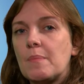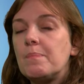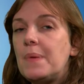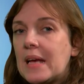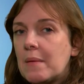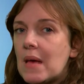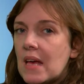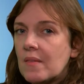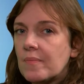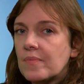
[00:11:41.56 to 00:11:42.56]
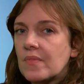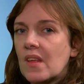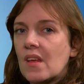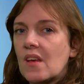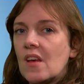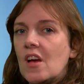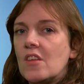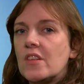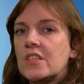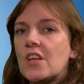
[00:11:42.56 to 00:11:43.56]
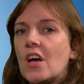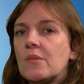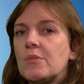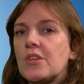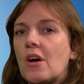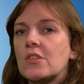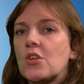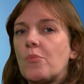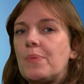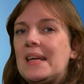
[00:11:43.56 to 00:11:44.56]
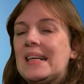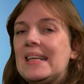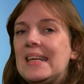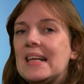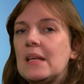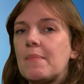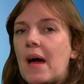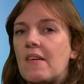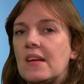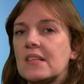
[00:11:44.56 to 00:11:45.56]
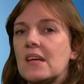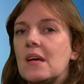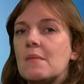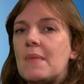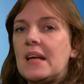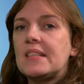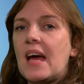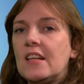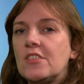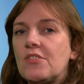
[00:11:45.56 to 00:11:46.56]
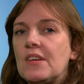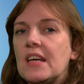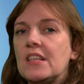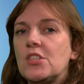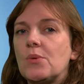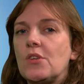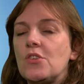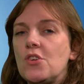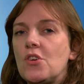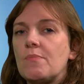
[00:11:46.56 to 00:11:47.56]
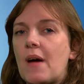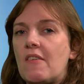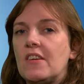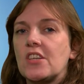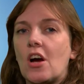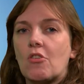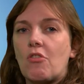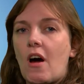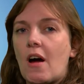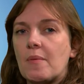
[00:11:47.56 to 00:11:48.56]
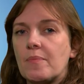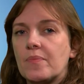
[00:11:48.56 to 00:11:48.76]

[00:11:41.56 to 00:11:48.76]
Bigamy. The circumstance of being legally married makes entering into a new marriage a crime.